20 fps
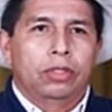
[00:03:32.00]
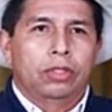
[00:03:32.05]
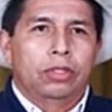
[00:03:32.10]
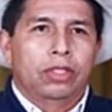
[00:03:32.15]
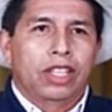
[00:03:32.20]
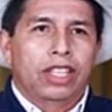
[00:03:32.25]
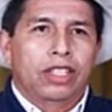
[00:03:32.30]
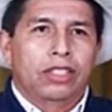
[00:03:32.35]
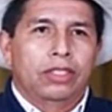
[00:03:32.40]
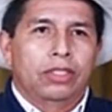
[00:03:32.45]

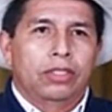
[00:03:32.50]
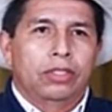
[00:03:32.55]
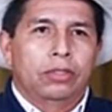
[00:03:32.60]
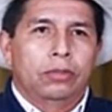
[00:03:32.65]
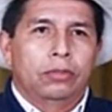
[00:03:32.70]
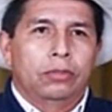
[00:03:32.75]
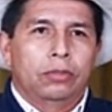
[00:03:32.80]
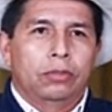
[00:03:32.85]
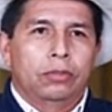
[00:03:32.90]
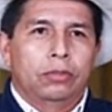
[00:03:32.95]
These
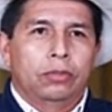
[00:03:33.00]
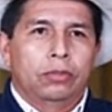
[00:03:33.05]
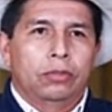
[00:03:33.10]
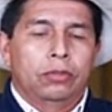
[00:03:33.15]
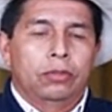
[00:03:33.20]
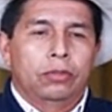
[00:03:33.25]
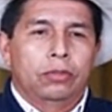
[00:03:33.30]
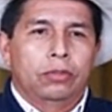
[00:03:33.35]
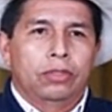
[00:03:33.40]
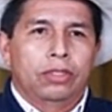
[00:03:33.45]

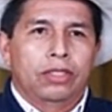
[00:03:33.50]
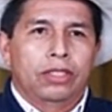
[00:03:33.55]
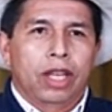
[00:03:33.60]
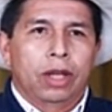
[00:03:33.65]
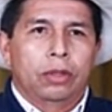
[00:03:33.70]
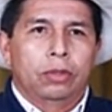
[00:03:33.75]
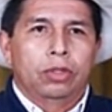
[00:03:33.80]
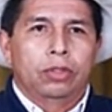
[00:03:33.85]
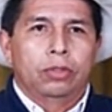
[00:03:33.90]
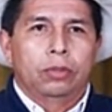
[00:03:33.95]

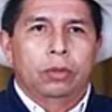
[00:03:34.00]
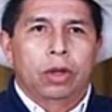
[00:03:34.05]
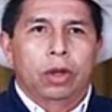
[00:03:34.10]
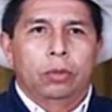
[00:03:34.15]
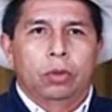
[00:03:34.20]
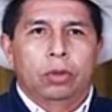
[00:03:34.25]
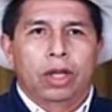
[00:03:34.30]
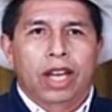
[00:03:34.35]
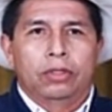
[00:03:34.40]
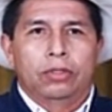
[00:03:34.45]
types of
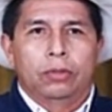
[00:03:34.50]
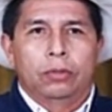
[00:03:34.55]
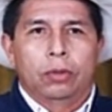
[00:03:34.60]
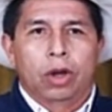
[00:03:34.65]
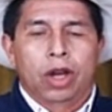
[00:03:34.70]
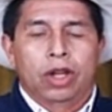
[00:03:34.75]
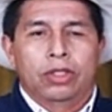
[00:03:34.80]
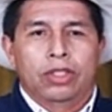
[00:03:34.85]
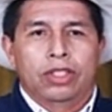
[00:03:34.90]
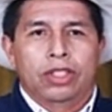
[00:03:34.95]
people have a
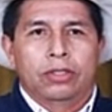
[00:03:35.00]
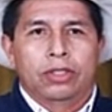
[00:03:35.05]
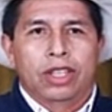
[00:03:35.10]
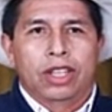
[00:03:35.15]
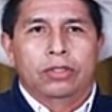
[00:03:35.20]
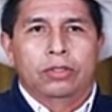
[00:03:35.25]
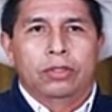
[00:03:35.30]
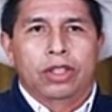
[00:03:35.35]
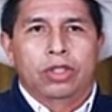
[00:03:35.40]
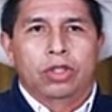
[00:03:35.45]
positive
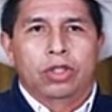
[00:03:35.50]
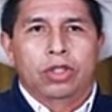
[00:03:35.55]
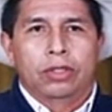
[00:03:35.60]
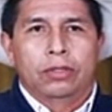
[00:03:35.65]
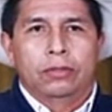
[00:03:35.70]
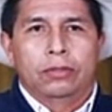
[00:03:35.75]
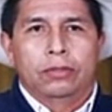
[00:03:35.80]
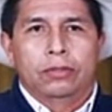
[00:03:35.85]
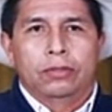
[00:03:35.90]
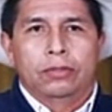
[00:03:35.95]

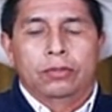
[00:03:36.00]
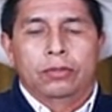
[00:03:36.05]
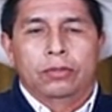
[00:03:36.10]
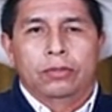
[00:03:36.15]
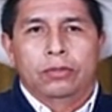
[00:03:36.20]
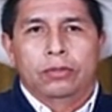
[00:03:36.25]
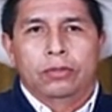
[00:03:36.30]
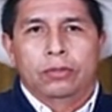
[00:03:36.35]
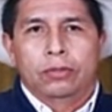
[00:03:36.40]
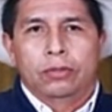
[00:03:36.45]
elevation.
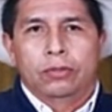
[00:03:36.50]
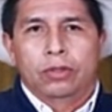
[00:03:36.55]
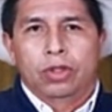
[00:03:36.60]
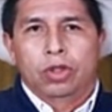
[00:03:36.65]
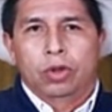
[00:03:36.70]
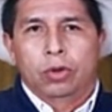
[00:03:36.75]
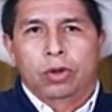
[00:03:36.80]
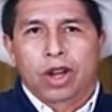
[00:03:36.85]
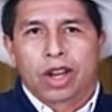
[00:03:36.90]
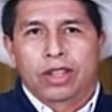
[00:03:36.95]

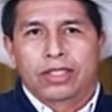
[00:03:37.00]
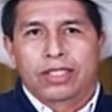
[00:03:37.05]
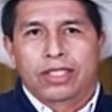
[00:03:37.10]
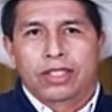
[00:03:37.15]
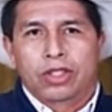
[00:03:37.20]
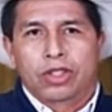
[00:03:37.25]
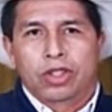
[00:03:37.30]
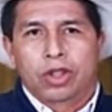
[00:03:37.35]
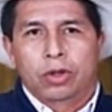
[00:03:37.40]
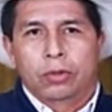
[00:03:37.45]
Do not
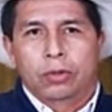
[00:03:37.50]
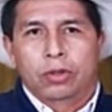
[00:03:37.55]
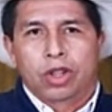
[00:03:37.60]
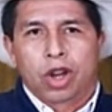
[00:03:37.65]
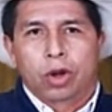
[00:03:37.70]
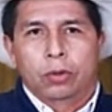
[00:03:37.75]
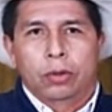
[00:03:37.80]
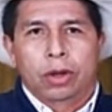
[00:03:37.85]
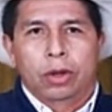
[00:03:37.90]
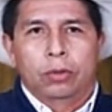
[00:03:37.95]
disturbs
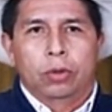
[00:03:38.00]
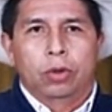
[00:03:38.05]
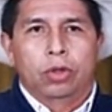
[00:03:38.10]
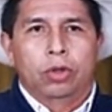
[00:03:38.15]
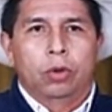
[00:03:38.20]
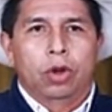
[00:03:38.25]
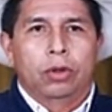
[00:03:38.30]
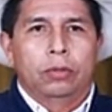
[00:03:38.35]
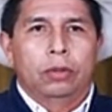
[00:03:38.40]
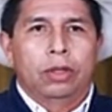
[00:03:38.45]
are people
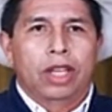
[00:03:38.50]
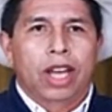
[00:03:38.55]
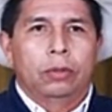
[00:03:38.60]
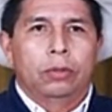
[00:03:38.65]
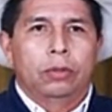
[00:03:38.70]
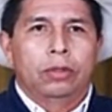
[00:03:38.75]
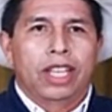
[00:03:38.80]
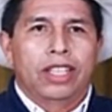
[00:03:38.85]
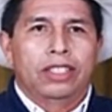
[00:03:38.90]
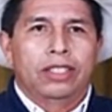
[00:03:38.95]
who have
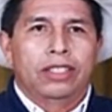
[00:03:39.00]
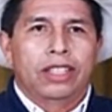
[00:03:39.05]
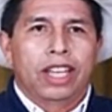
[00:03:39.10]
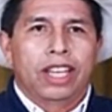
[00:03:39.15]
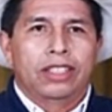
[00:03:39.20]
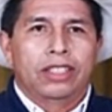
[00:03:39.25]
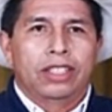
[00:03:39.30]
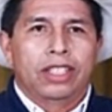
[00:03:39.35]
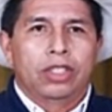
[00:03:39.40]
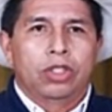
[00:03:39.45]
become less
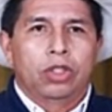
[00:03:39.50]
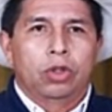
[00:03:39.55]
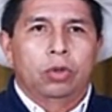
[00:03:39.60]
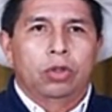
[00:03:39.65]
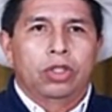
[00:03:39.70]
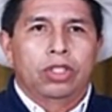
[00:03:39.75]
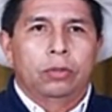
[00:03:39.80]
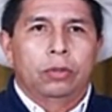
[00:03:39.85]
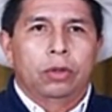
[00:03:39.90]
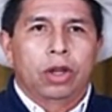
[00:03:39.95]
likely to
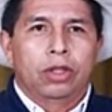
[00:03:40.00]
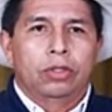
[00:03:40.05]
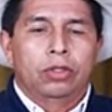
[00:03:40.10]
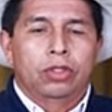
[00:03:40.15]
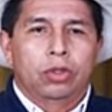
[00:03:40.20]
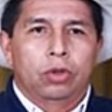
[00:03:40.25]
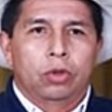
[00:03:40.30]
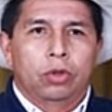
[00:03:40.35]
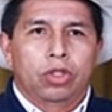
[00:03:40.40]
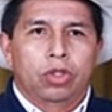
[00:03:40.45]
respond
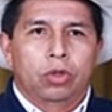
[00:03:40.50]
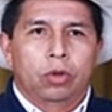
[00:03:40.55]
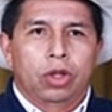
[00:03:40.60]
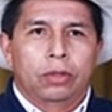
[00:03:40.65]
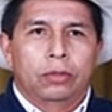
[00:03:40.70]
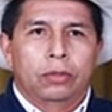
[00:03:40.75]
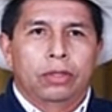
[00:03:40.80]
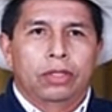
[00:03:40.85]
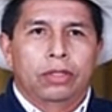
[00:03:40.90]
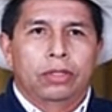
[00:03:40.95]
due to
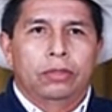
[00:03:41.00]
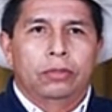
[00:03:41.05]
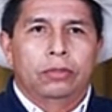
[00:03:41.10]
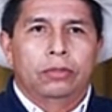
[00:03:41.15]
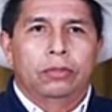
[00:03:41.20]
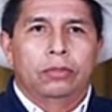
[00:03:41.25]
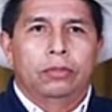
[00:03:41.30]
treatment.